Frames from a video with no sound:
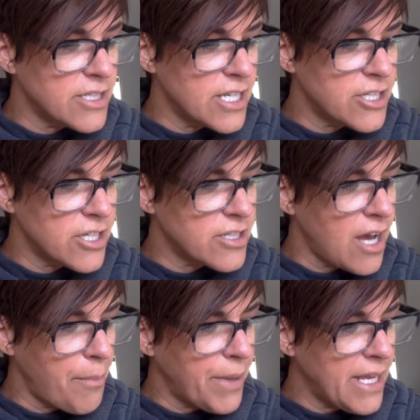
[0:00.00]
Digit
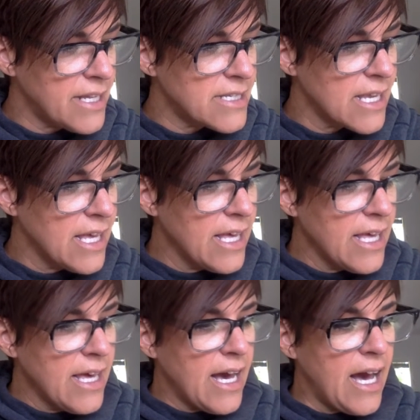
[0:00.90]
Top It.
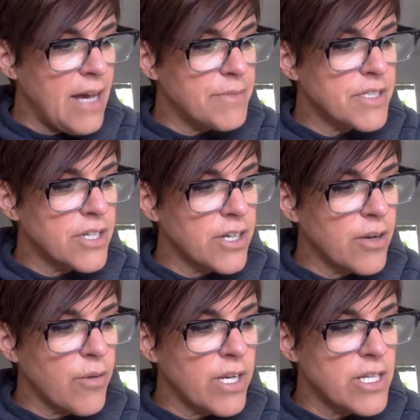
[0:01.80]
So you're going
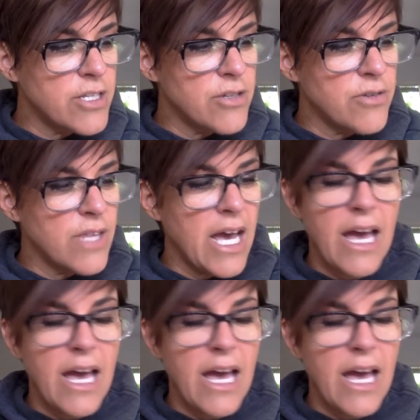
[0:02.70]
to want to do